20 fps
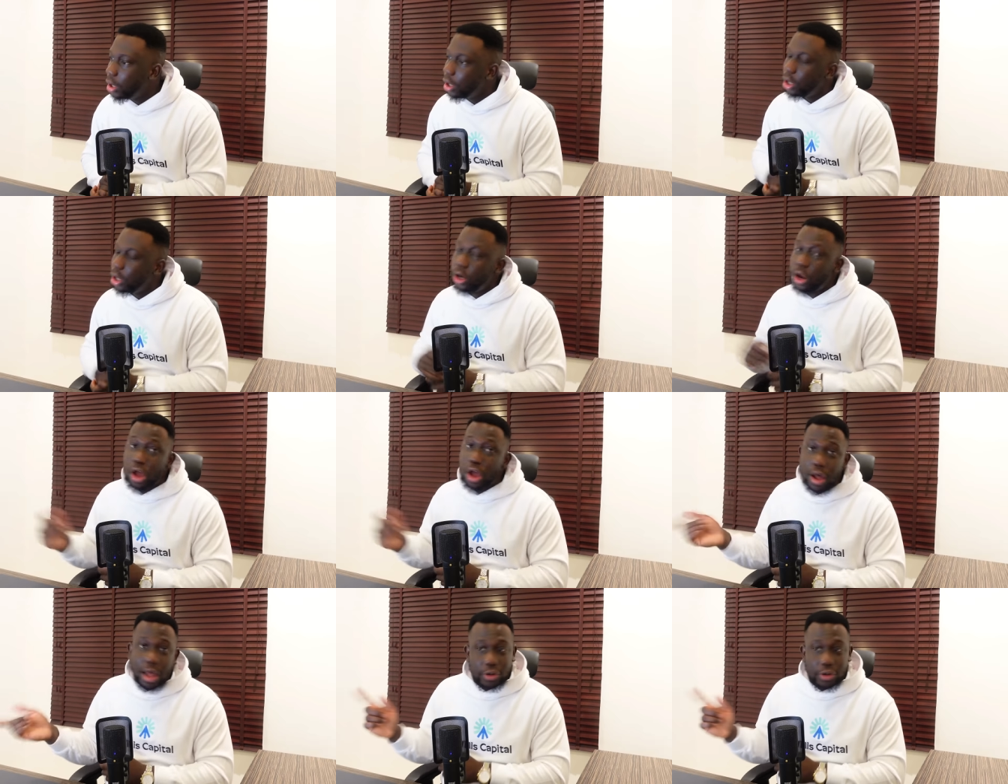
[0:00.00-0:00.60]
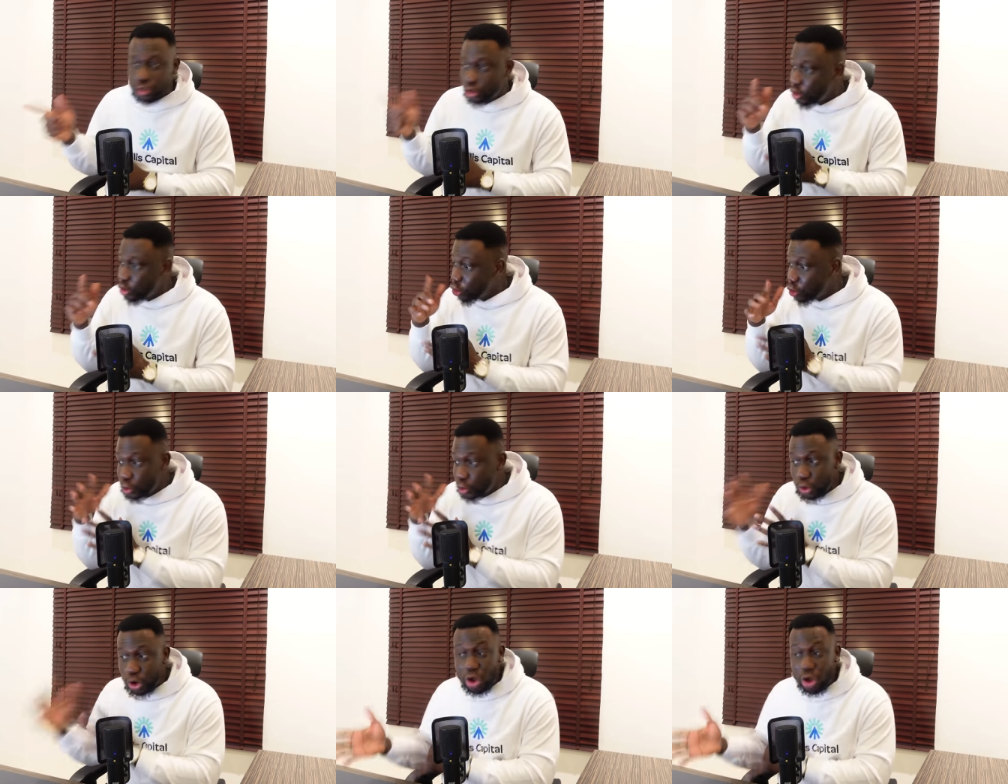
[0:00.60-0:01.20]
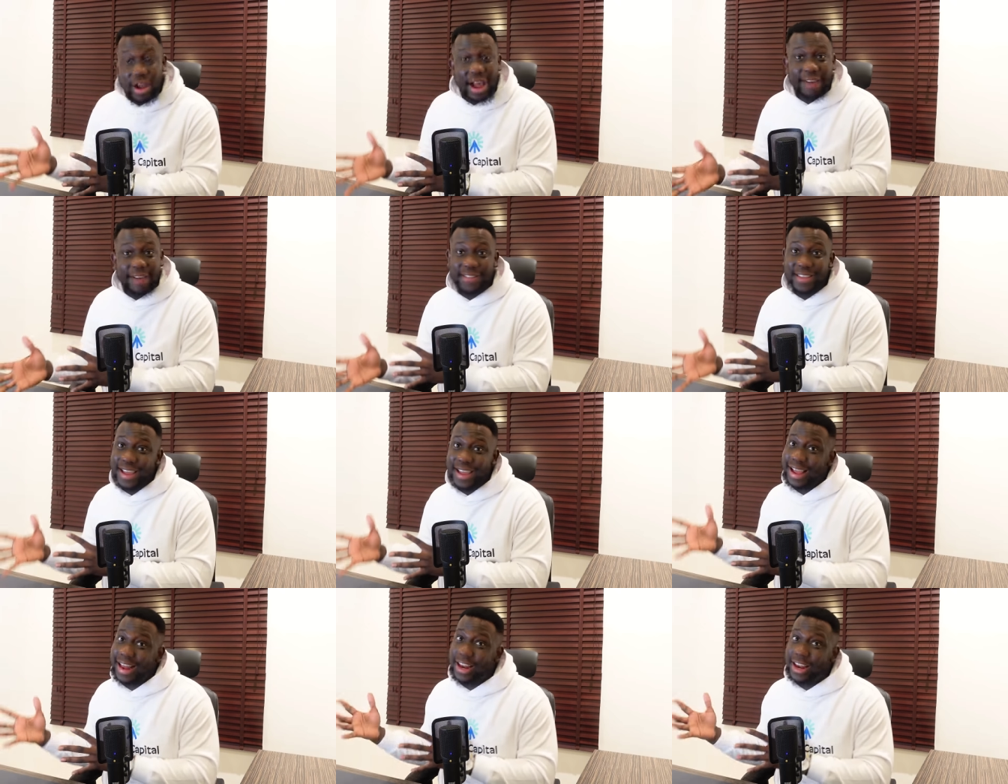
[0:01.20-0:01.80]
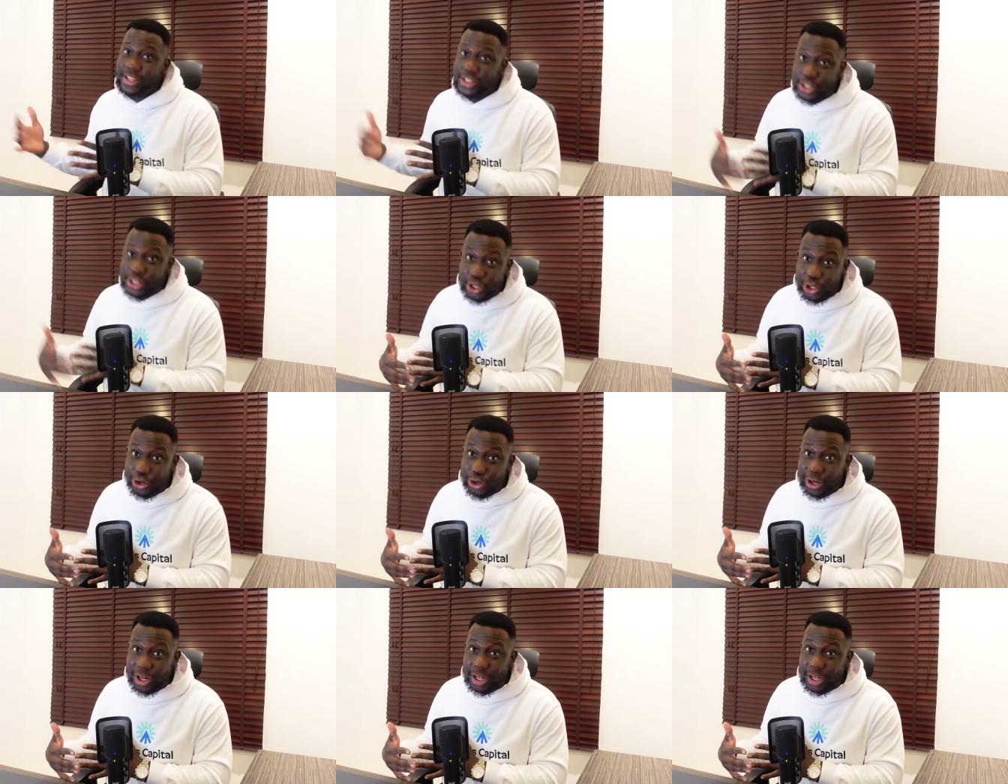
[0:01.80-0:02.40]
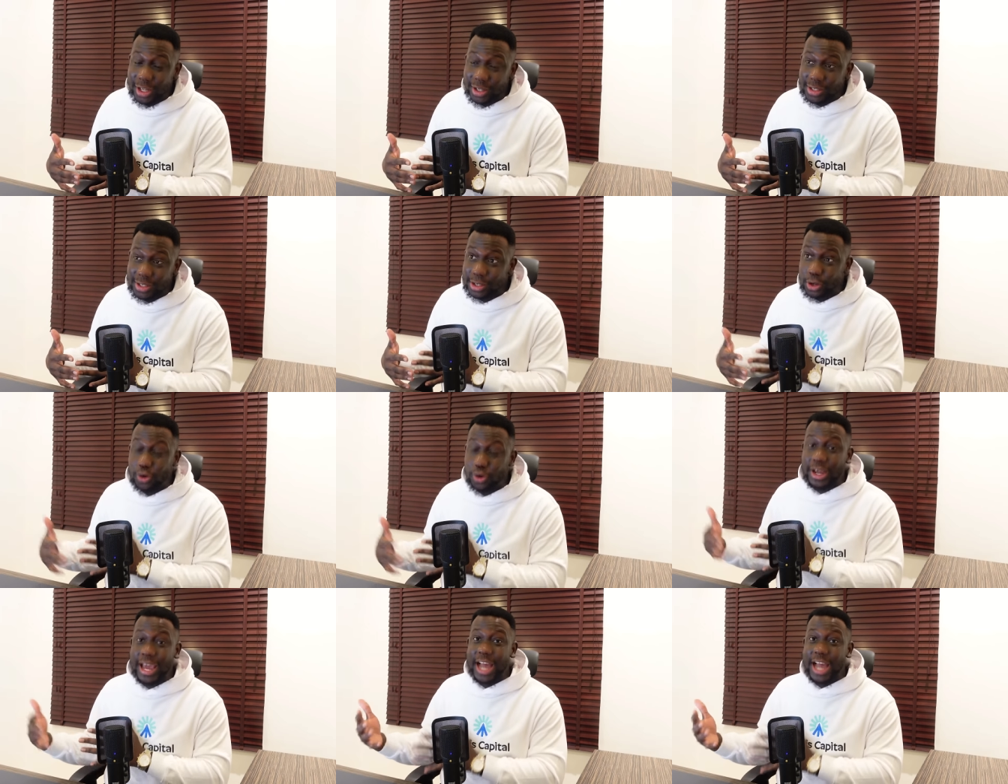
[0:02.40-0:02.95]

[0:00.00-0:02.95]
Not too long after I clear security to go